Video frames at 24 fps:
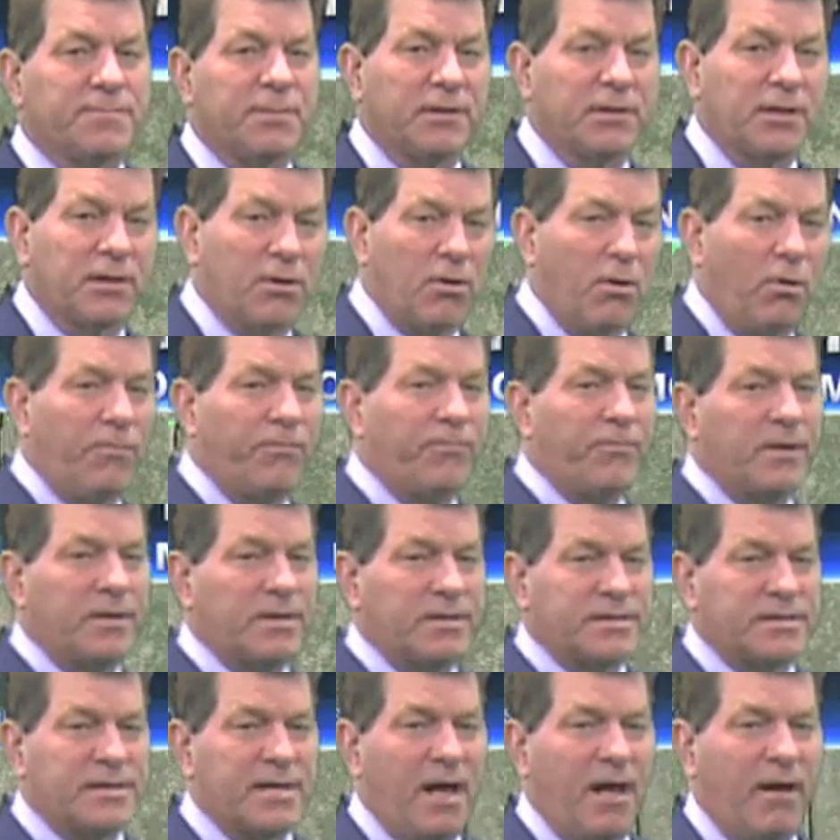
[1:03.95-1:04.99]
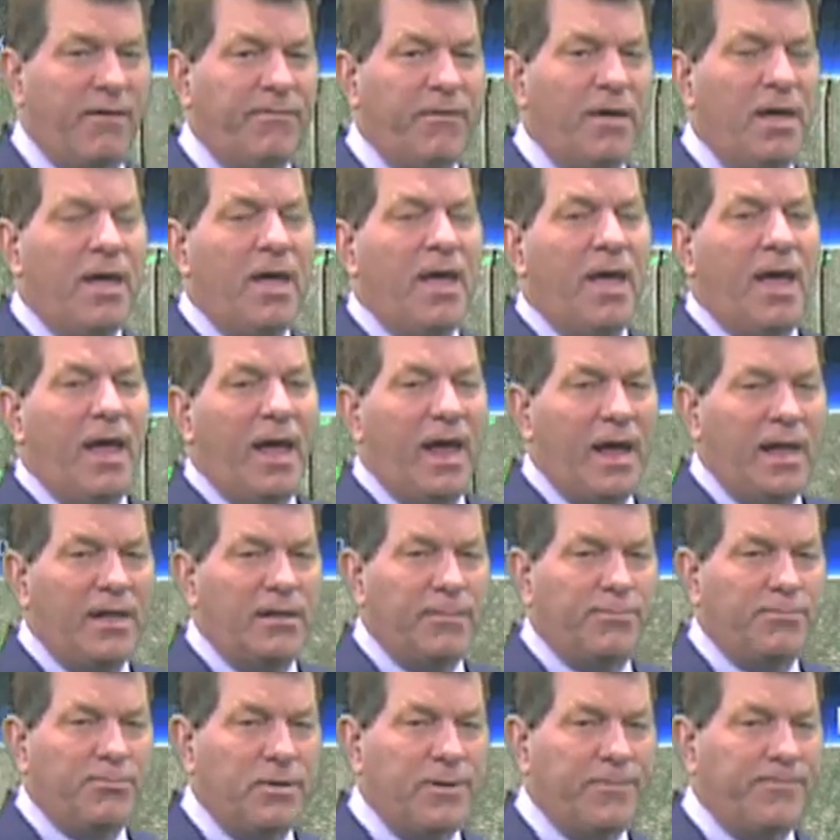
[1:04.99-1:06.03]
But the cold front itself and
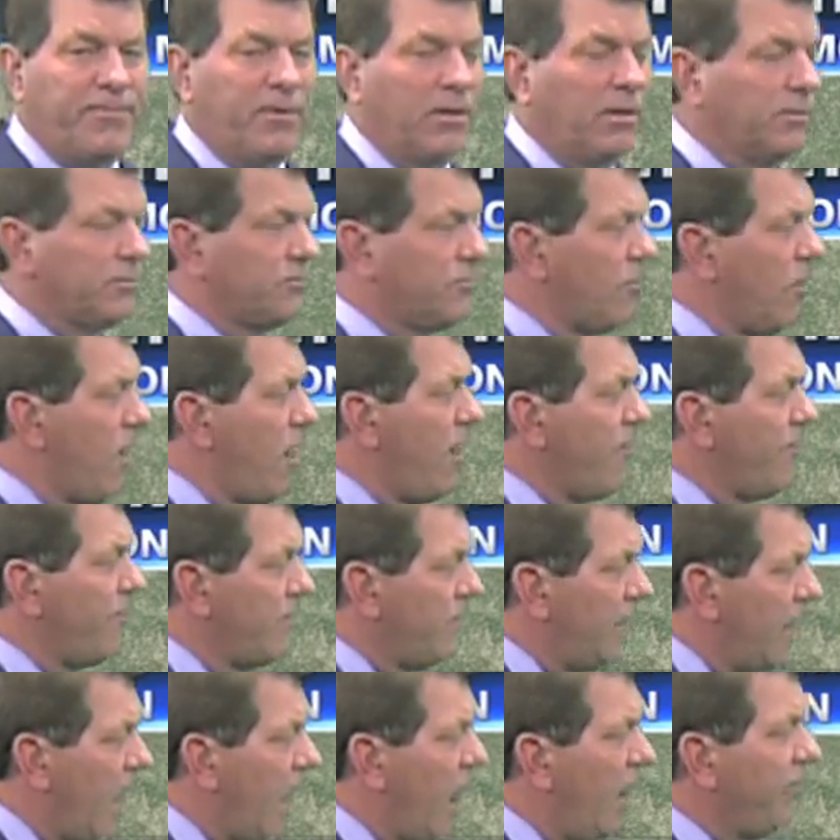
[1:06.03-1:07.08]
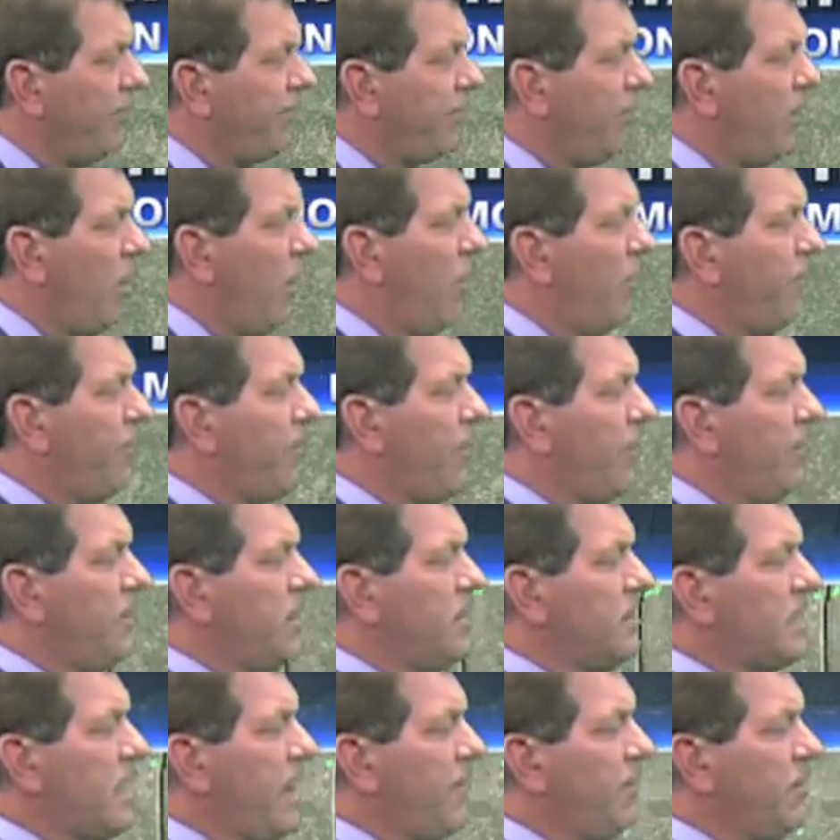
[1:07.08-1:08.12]
the prefrontal trough or the outflow from
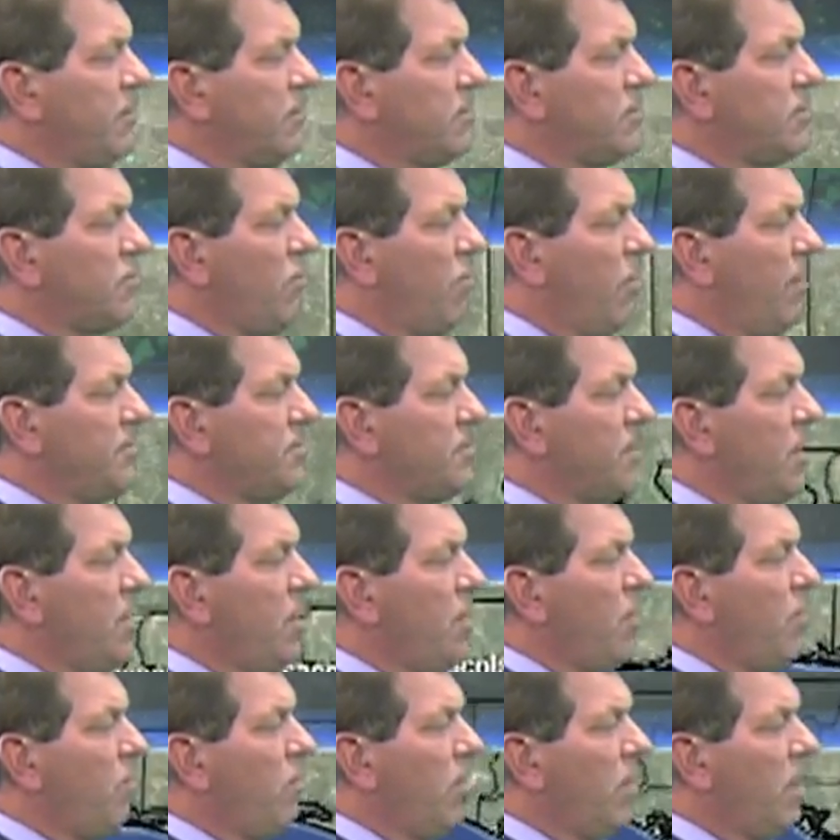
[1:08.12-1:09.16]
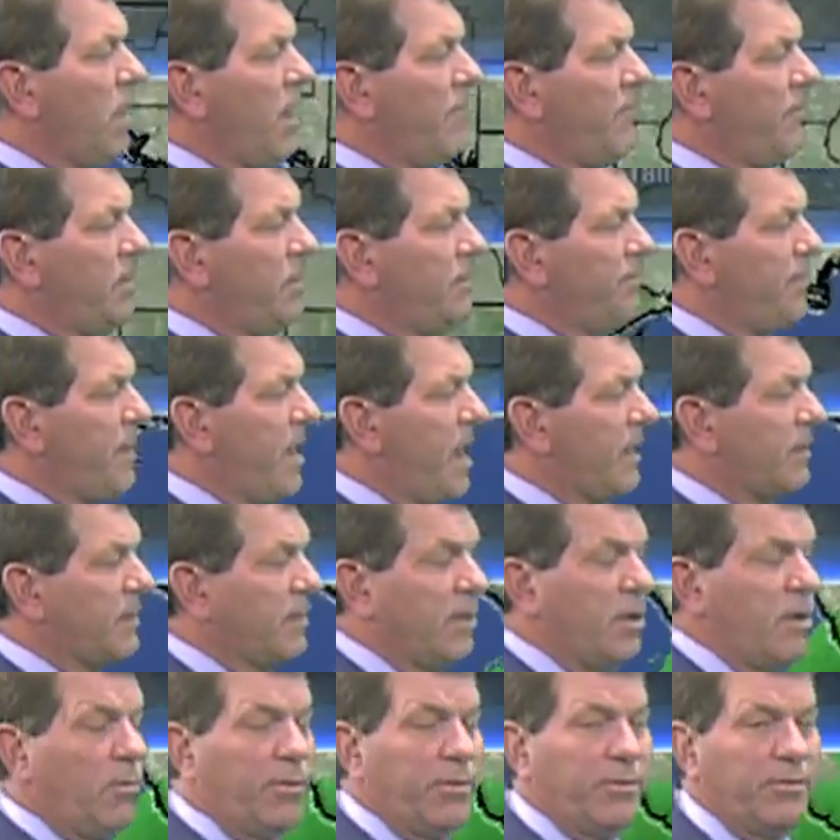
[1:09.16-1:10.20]
these heavier storms will have an impact
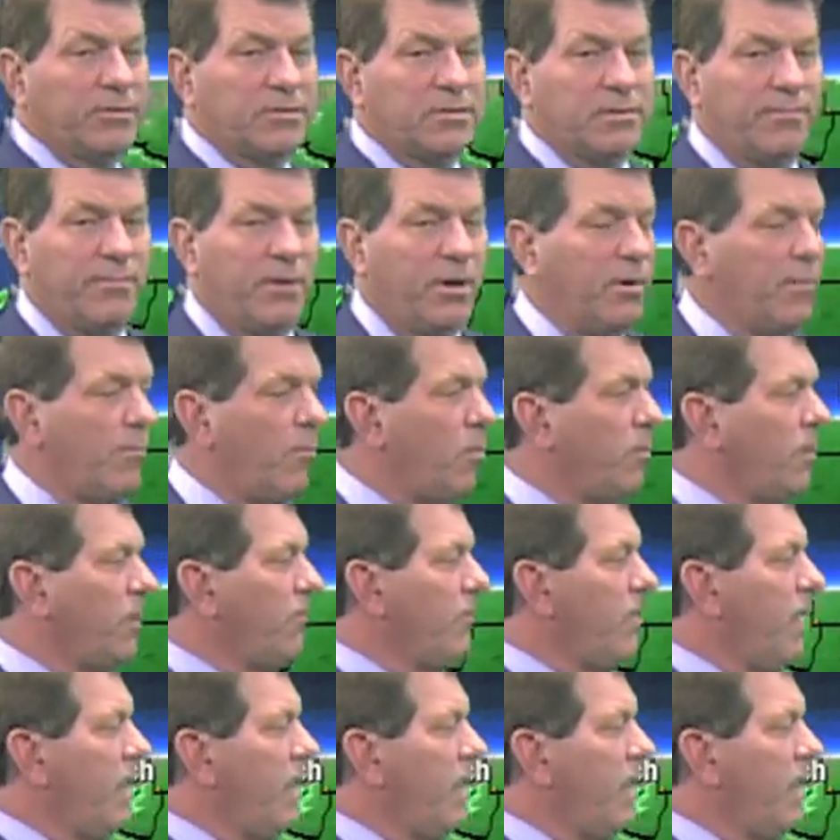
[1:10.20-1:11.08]
on our weather tomorrow morning.